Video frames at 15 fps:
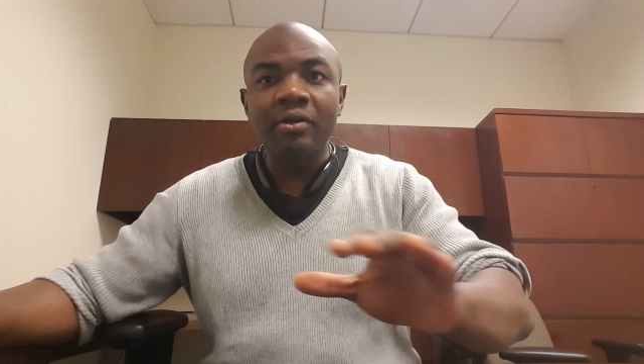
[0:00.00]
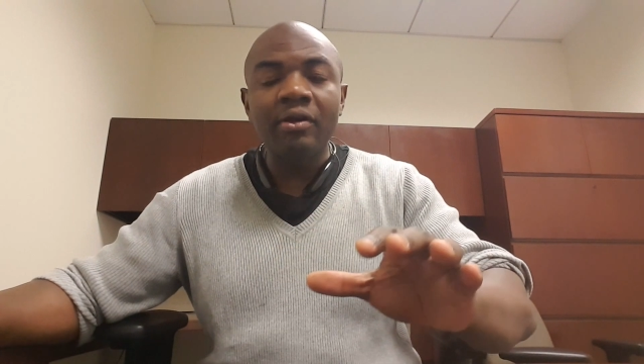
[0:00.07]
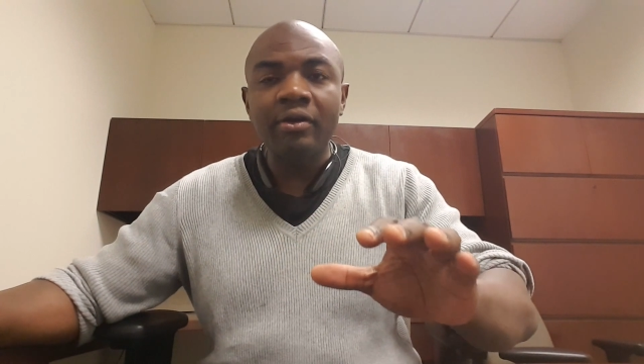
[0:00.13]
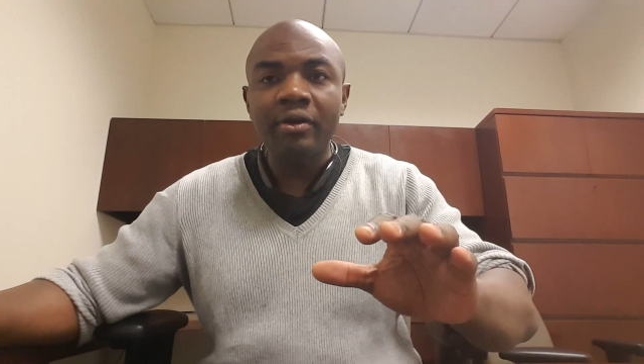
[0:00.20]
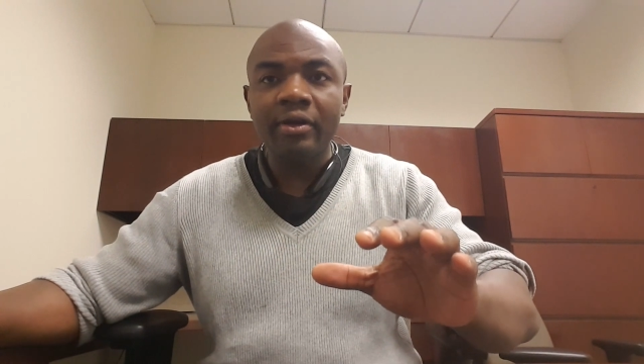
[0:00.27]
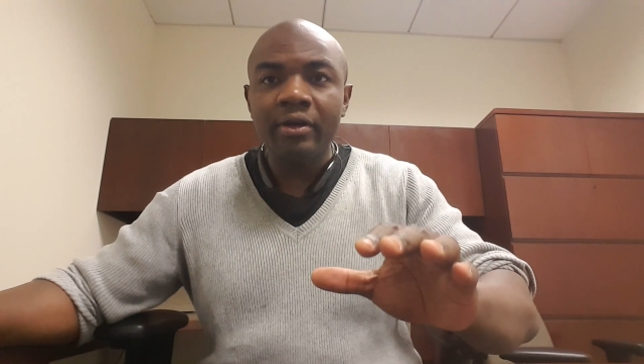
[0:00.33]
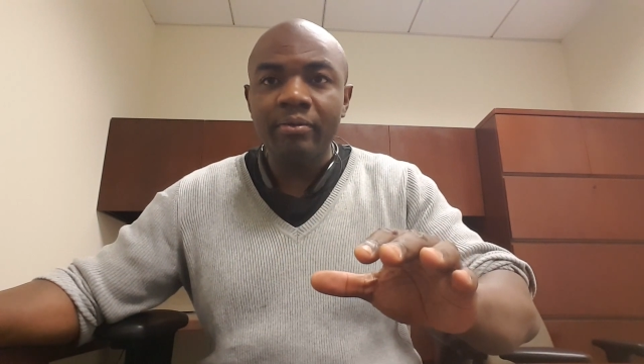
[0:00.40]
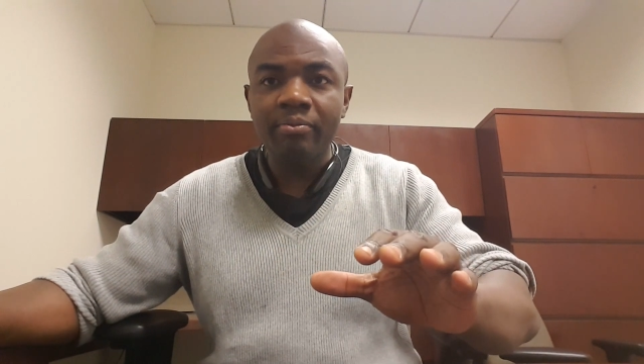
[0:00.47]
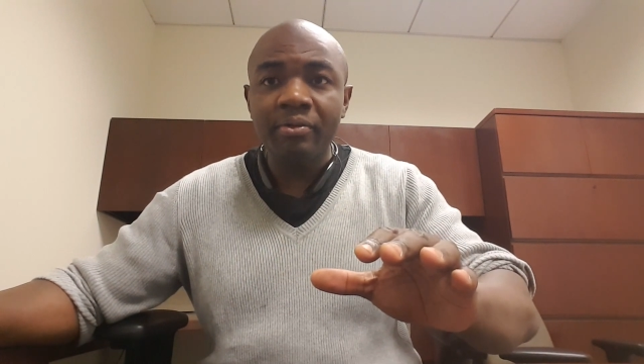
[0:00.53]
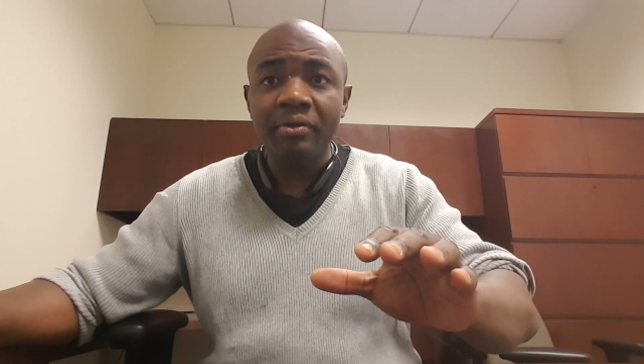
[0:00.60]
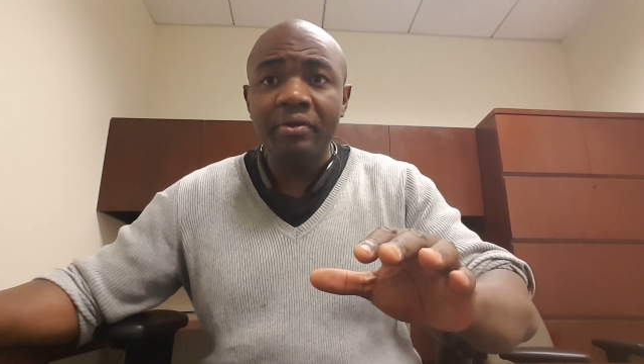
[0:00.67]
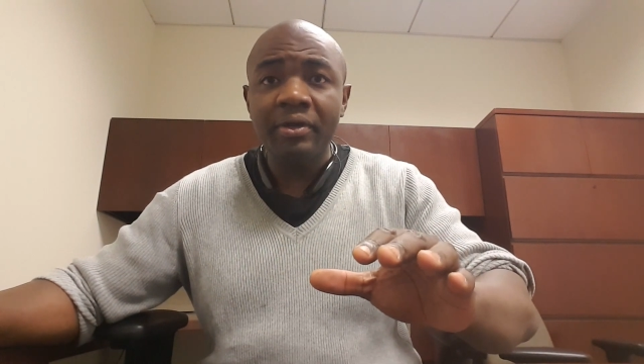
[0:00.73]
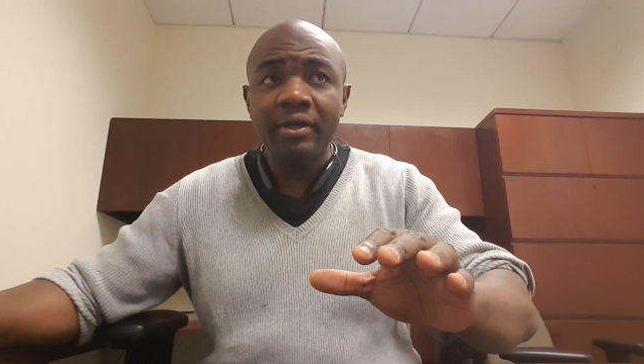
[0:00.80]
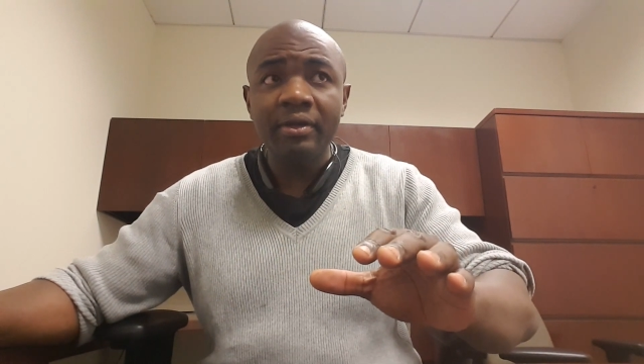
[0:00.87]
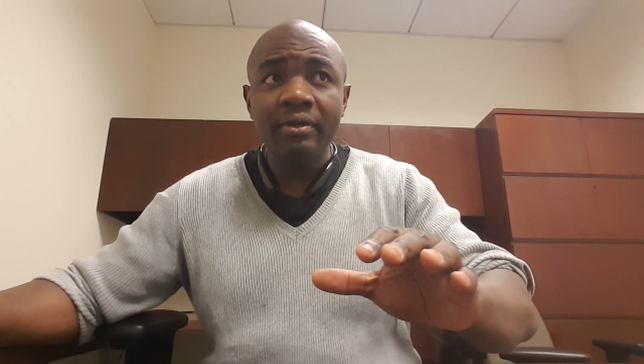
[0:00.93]
longer an
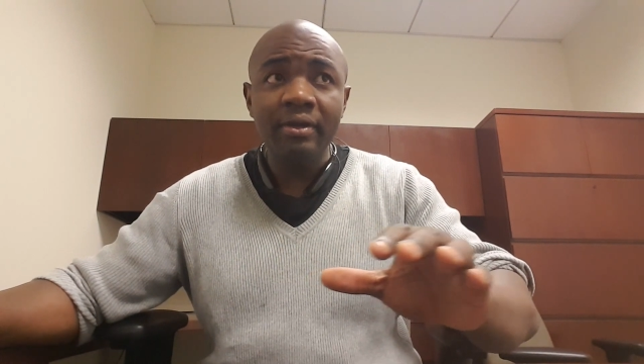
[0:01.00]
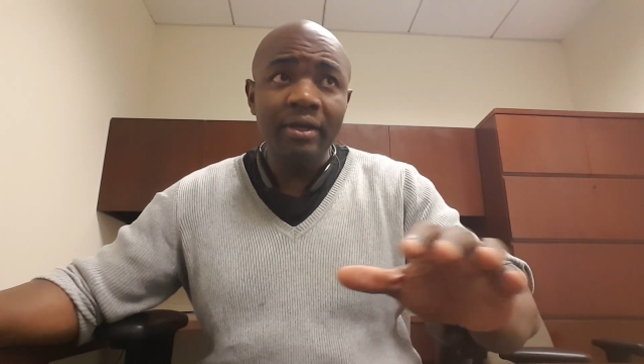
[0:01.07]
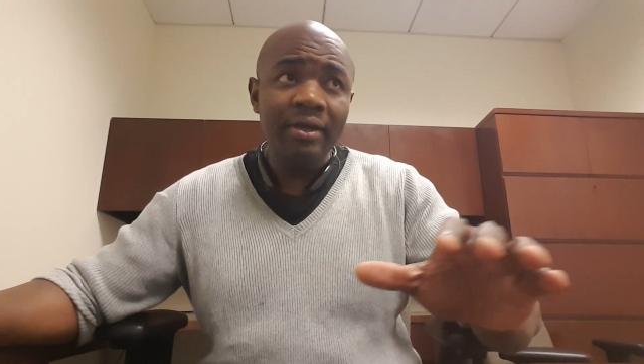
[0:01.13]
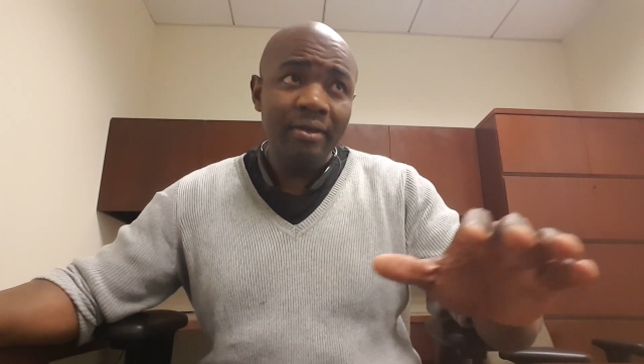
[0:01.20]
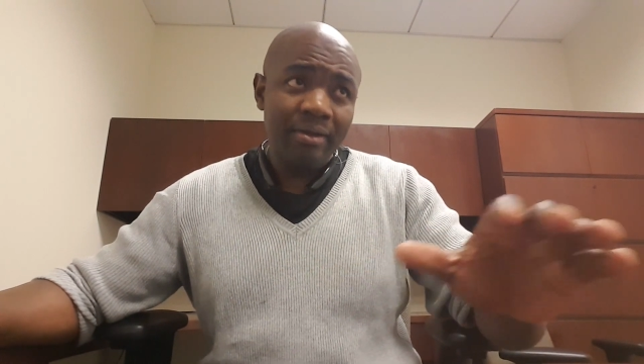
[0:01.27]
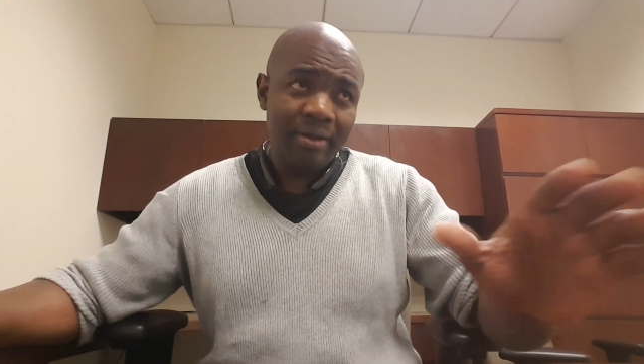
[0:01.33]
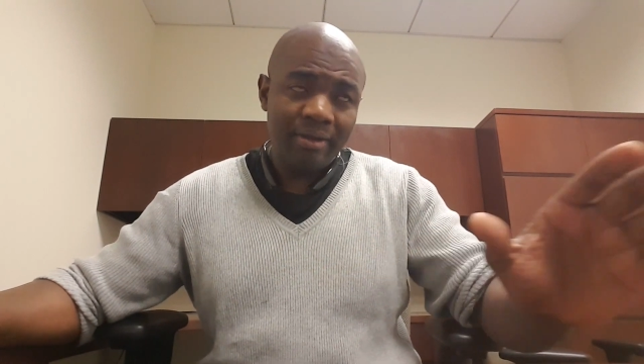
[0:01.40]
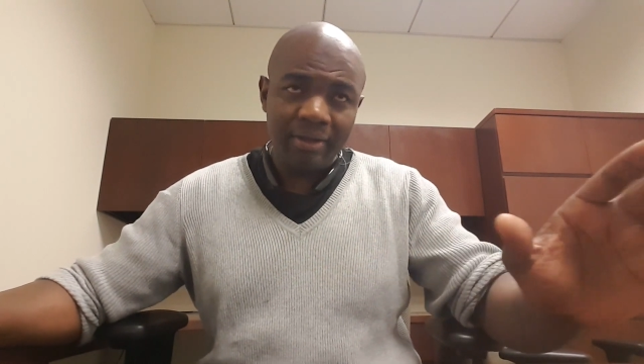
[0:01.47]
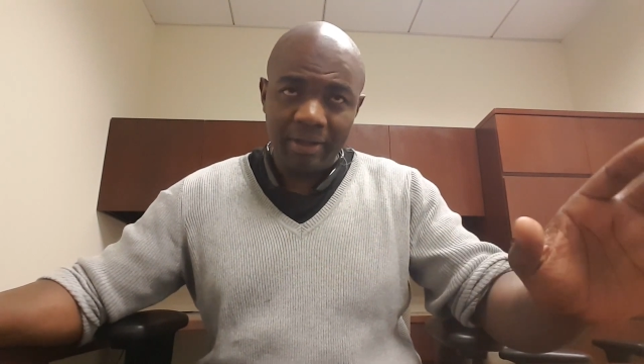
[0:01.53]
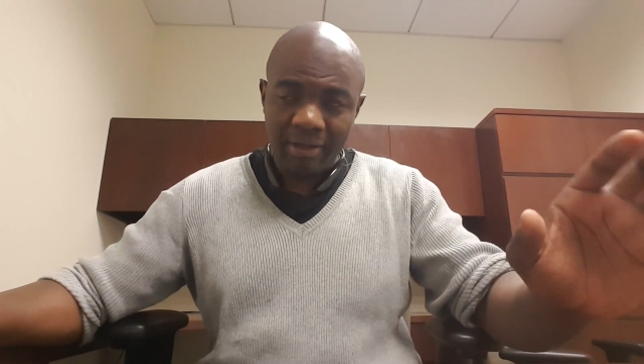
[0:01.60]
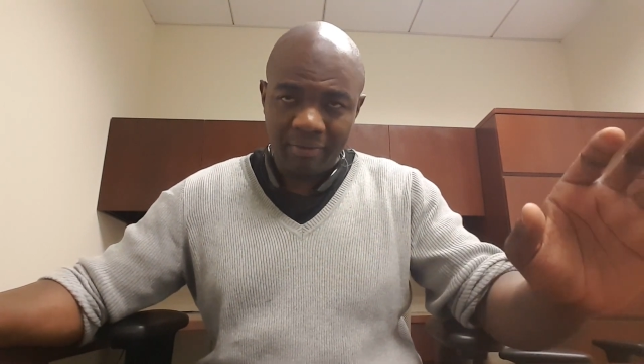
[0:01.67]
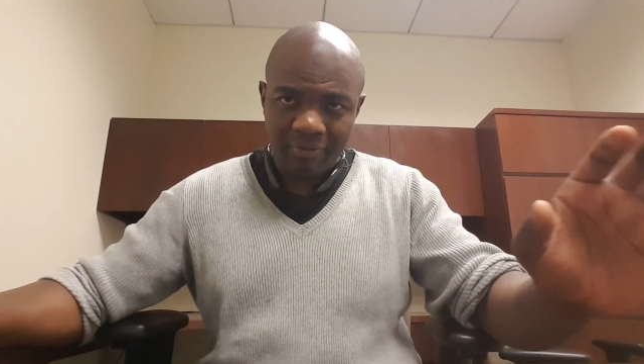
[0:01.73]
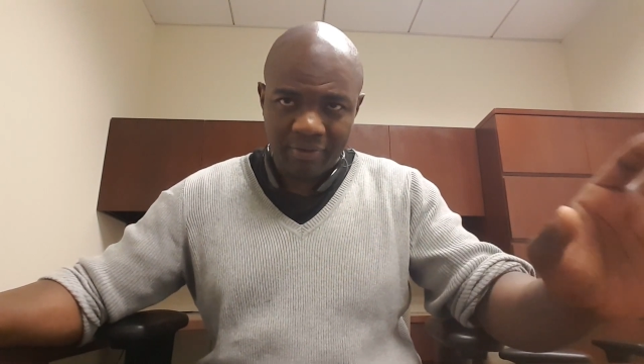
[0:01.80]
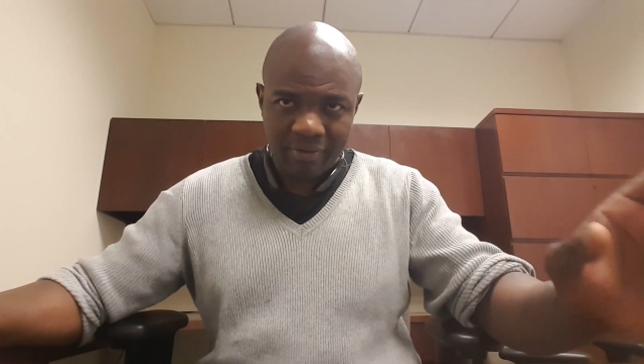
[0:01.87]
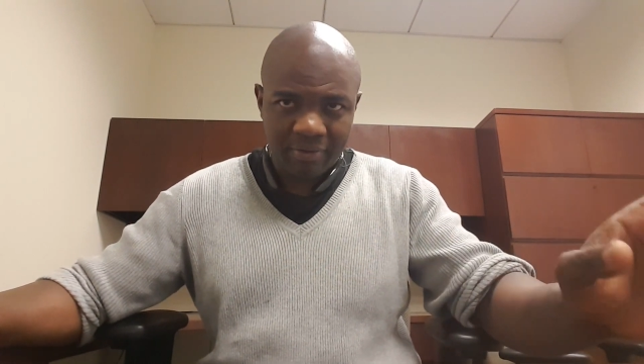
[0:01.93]
employee,
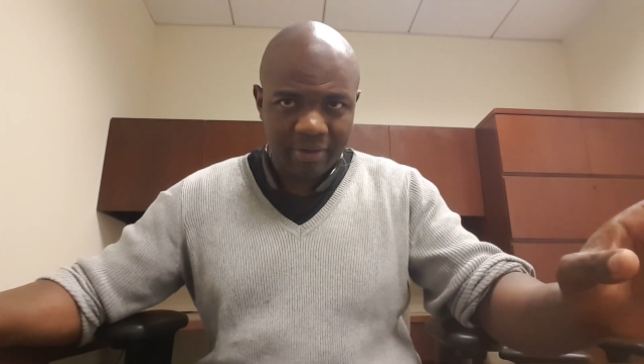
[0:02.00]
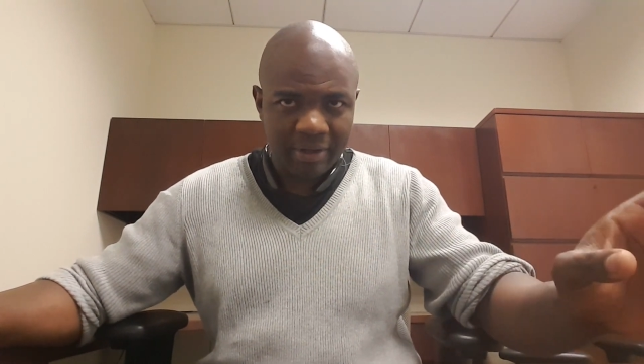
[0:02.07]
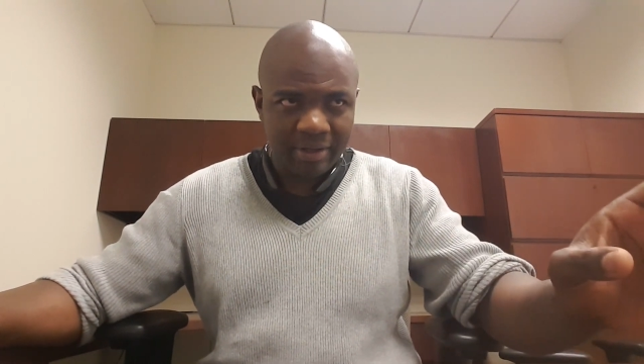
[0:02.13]
even though